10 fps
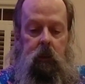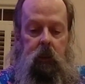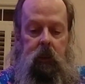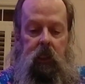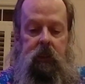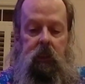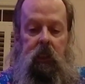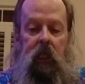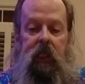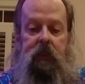So there's your
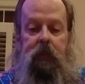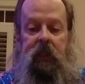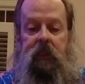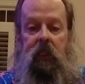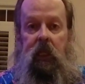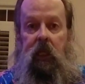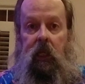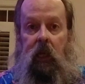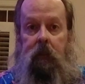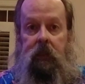little icepc.